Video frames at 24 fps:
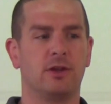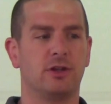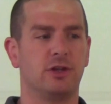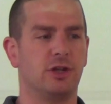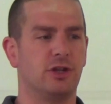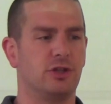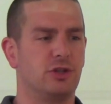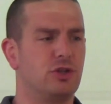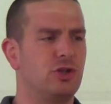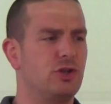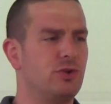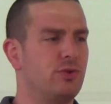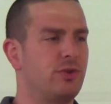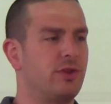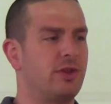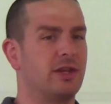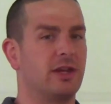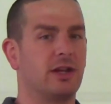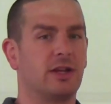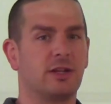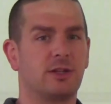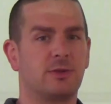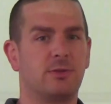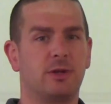you do
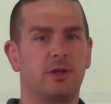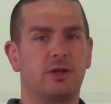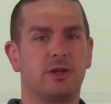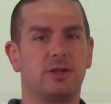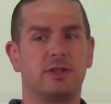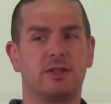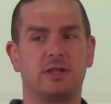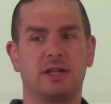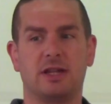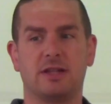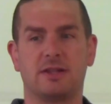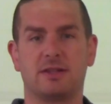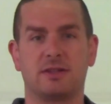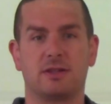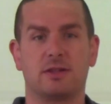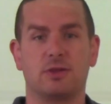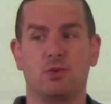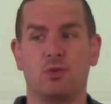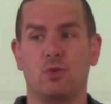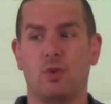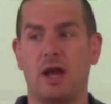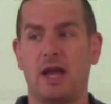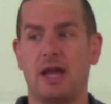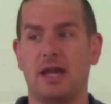things because it's the
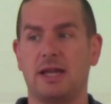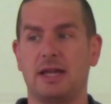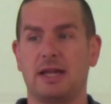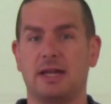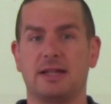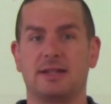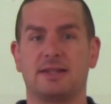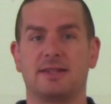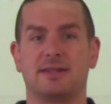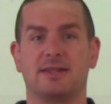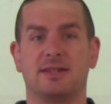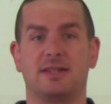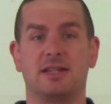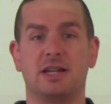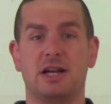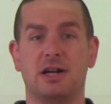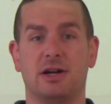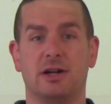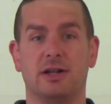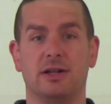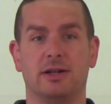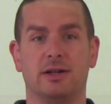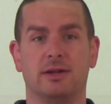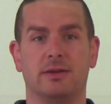way it's
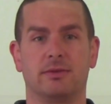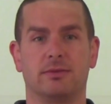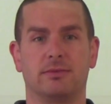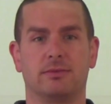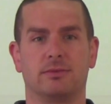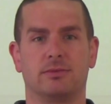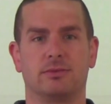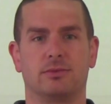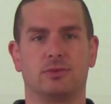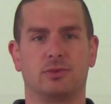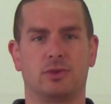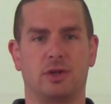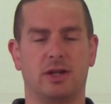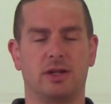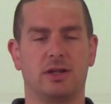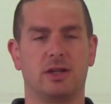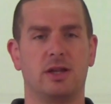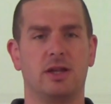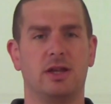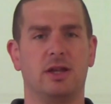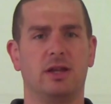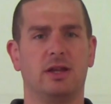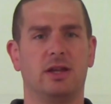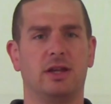done, right?
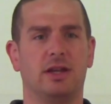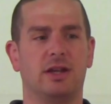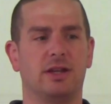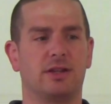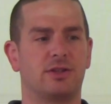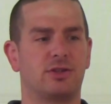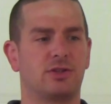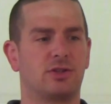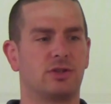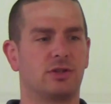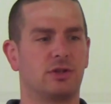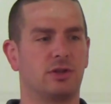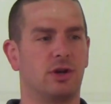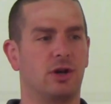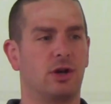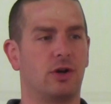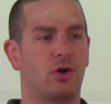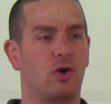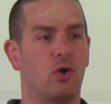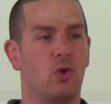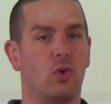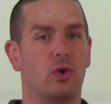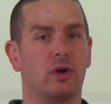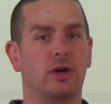It's
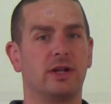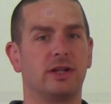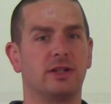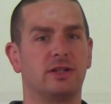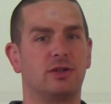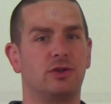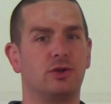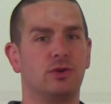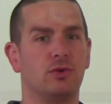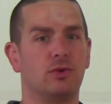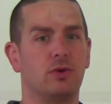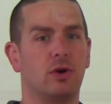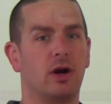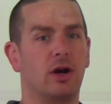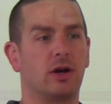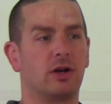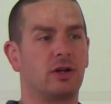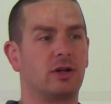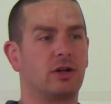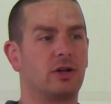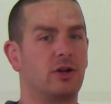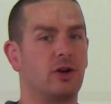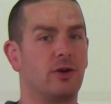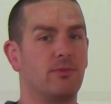according to
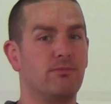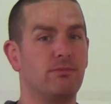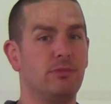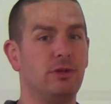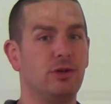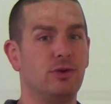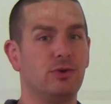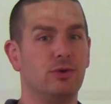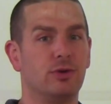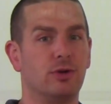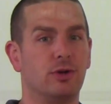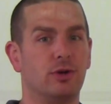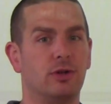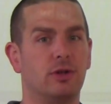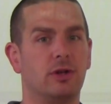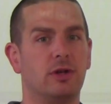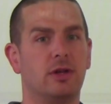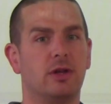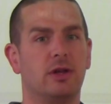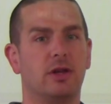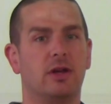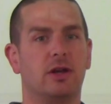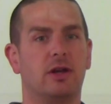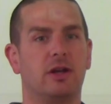communal
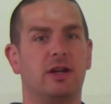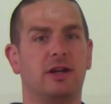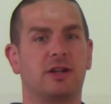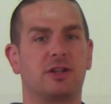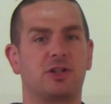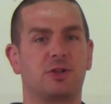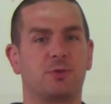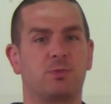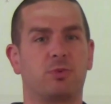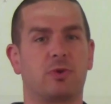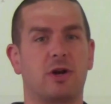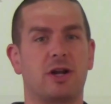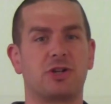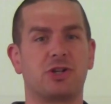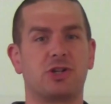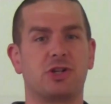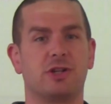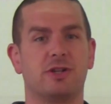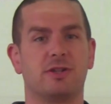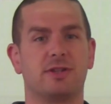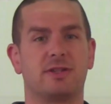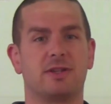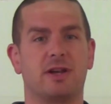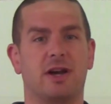
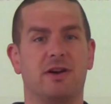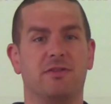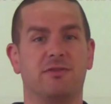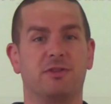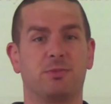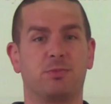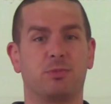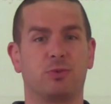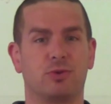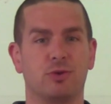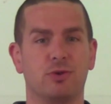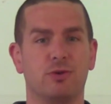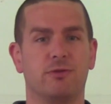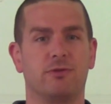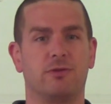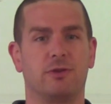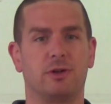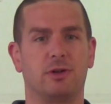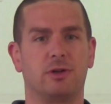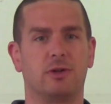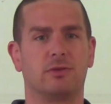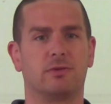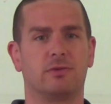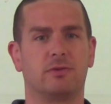expressions of
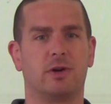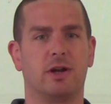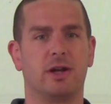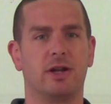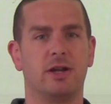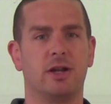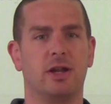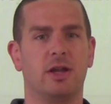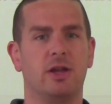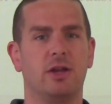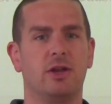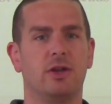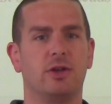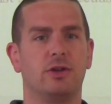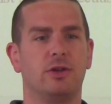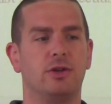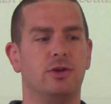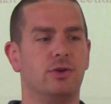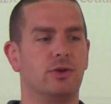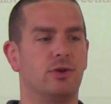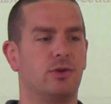approval, right? You